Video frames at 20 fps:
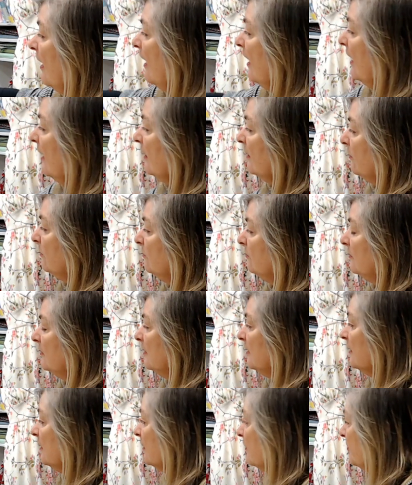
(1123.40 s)
I'll
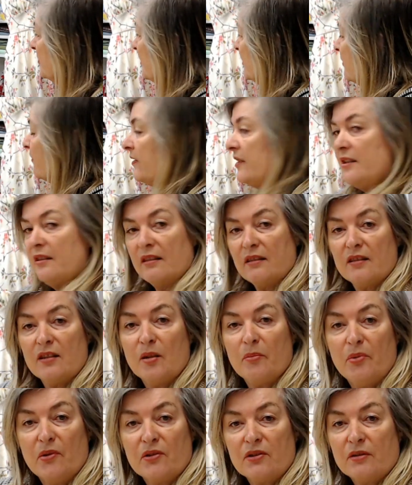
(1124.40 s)
put the viscose at the
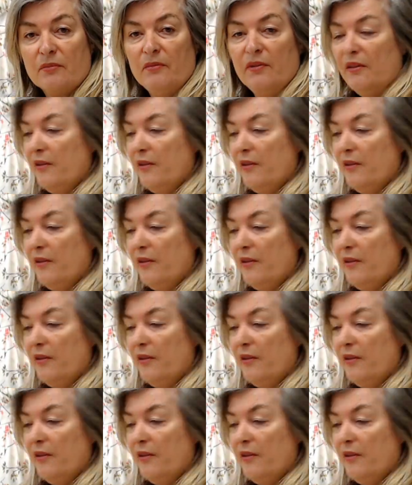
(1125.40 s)
bottom of the